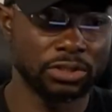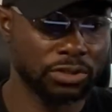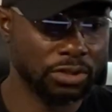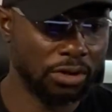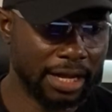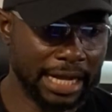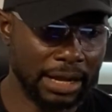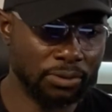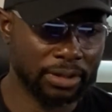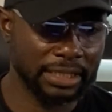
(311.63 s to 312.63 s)
So I
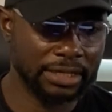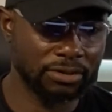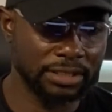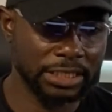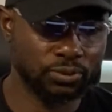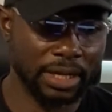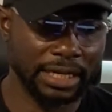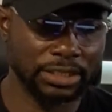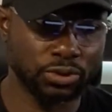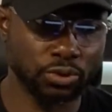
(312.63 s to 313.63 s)
will click on this one
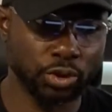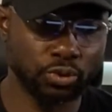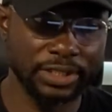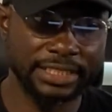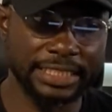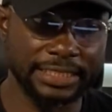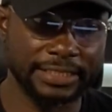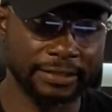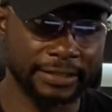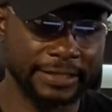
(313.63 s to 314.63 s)
now to switch
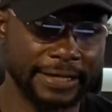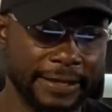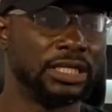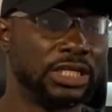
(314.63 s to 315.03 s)
it. Click here.